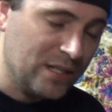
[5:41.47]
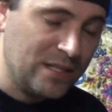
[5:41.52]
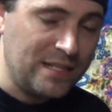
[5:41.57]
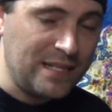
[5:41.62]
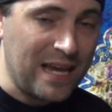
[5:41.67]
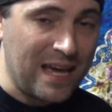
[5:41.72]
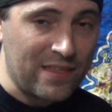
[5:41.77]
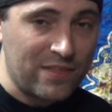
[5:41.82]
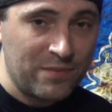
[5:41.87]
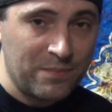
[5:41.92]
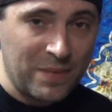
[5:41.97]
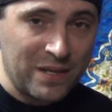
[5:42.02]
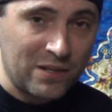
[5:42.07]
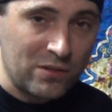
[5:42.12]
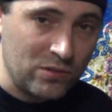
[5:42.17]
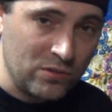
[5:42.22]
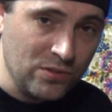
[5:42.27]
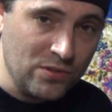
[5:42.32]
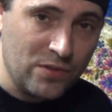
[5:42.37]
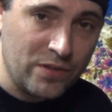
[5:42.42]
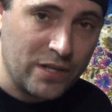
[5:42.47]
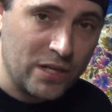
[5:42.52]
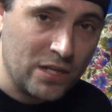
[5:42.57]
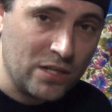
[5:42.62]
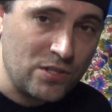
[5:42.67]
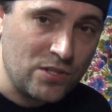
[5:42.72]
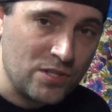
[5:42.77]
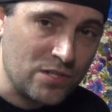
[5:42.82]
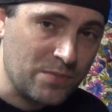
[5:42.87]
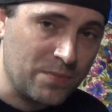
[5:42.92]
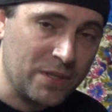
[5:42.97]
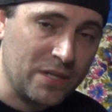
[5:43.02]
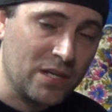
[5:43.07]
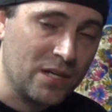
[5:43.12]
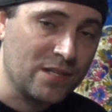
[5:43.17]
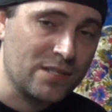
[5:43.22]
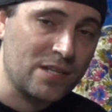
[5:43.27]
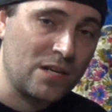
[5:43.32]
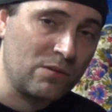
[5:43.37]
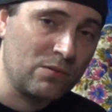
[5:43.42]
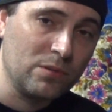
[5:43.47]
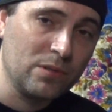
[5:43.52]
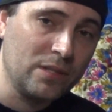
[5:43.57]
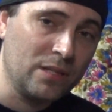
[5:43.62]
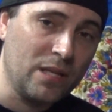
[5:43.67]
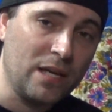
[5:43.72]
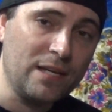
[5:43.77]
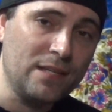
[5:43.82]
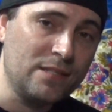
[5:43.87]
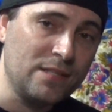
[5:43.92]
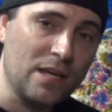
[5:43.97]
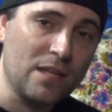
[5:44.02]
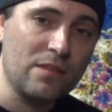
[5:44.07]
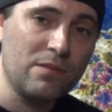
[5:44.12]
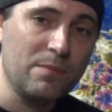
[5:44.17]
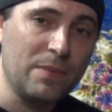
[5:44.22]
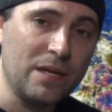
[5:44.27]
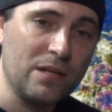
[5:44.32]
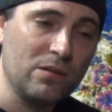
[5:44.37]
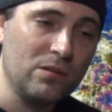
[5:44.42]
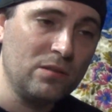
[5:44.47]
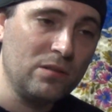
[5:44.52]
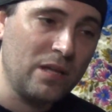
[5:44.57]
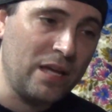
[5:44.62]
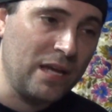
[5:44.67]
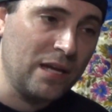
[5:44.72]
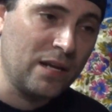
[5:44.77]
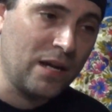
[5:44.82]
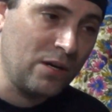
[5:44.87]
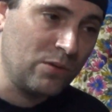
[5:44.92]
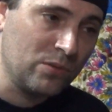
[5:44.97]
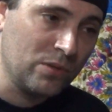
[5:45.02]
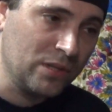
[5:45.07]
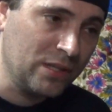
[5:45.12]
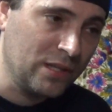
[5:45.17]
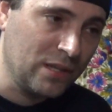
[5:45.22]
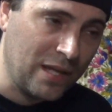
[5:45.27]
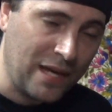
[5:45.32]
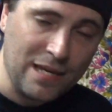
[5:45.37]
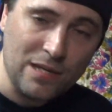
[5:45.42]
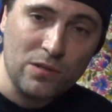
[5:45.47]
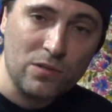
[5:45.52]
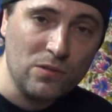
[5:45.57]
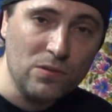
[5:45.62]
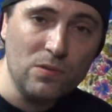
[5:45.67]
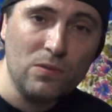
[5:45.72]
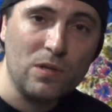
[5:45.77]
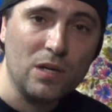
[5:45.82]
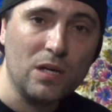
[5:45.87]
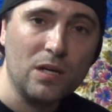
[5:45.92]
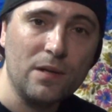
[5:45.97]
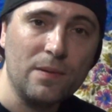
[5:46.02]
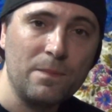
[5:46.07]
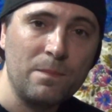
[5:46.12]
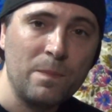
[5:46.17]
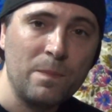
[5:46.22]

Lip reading: death metal hookah, just because I really like death metal and I really like hookah.